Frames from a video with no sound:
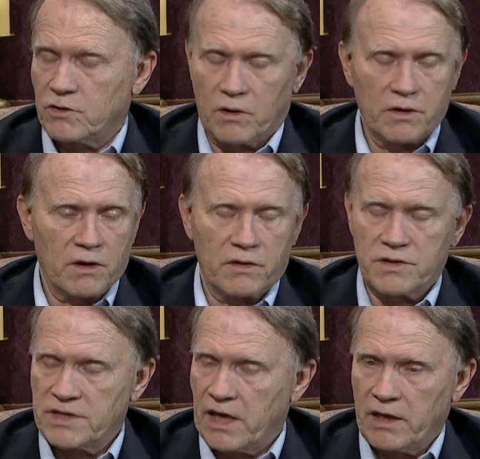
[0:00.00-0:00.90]
to
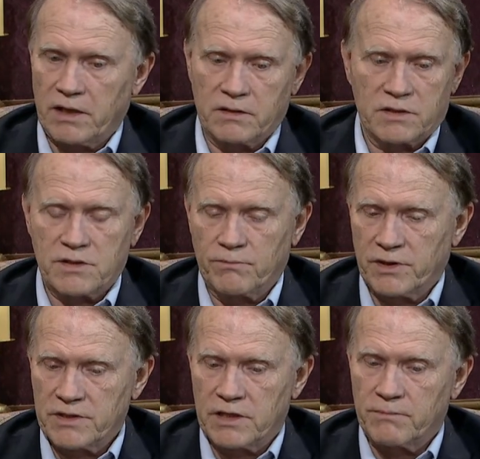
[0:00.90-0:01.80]
understanding the
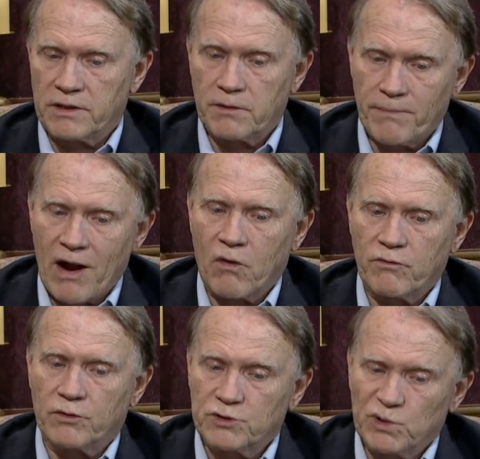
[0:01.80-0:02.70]
simplicity, but the
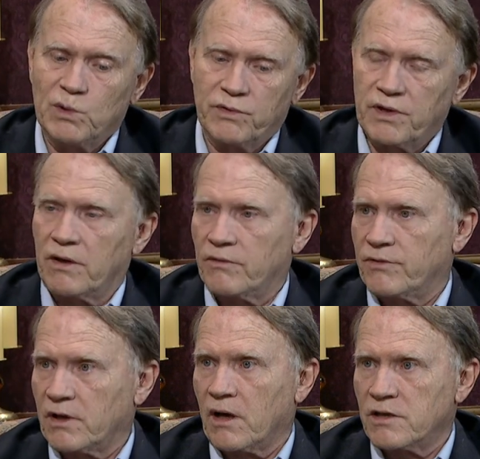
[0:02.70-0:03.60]
powerful truth of
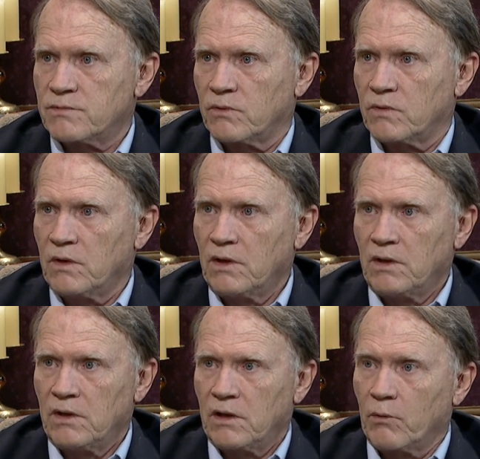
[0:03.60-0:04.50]
the gospel.
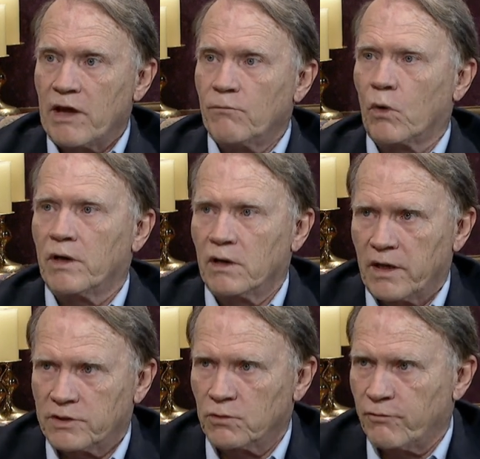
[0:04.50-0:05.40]
And we have more
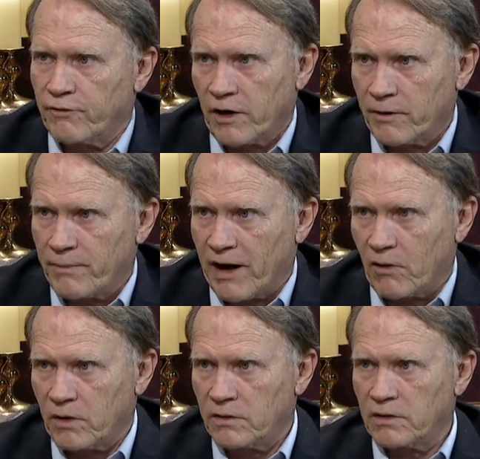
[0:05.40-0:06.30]
intellectual
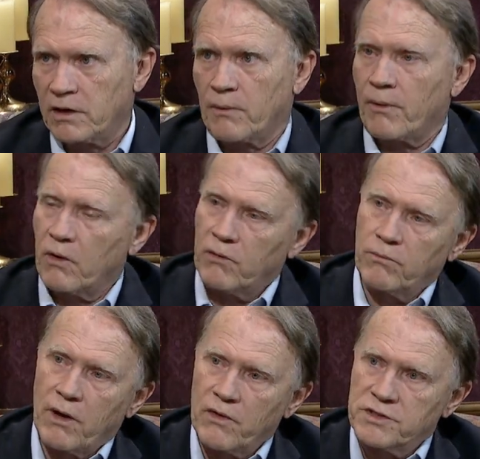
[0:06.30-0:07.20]
firepower in our
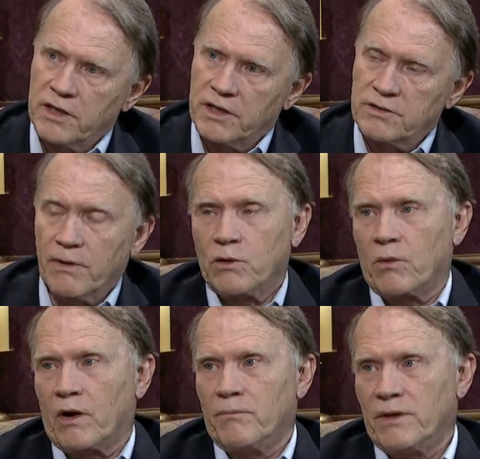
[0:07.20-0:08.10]
apologetics. By the
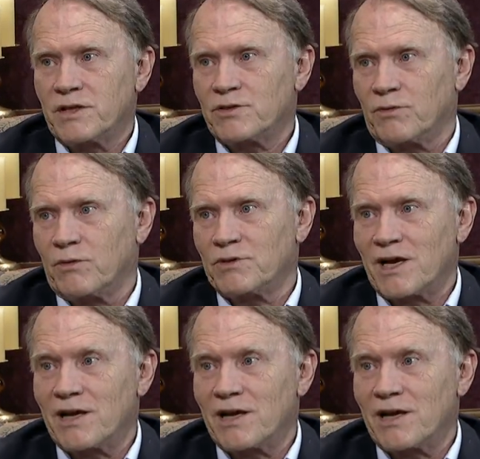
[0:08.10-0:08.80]
way, our ministry was